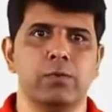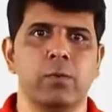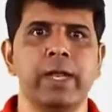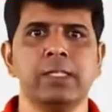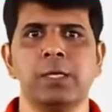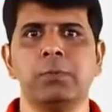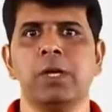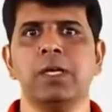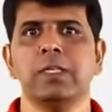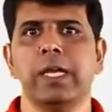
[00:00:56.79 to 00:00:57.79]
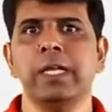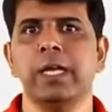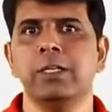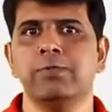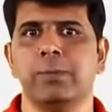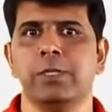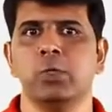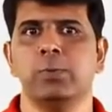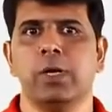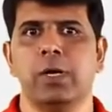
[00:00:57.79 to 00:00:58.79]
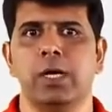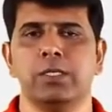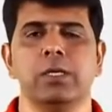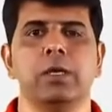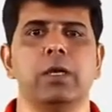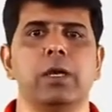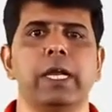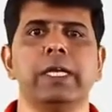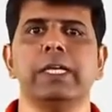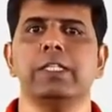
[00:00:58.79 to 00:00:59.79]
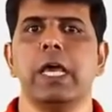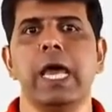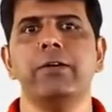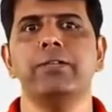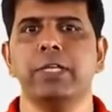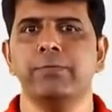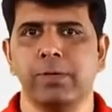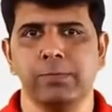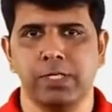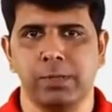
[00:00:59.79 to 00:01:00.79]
When a subclass inherits from a superclass, it gets everything from the